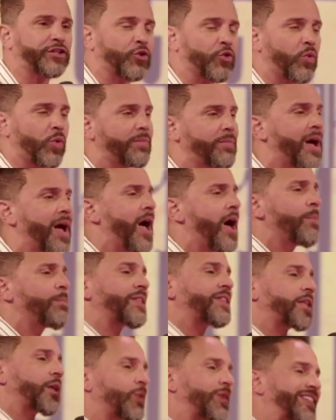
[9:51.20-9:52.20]
to him,
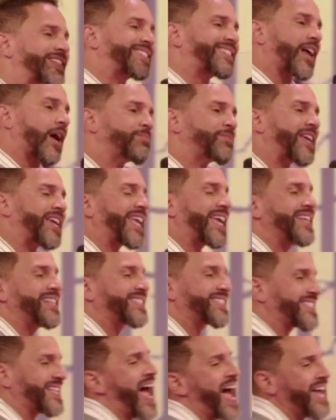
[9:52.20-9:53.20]
but there was something
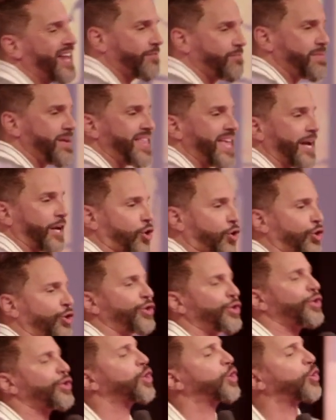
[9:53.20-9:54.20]
inside of me that
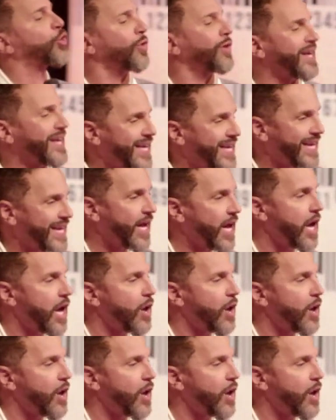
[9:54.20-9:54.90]
couldn't agree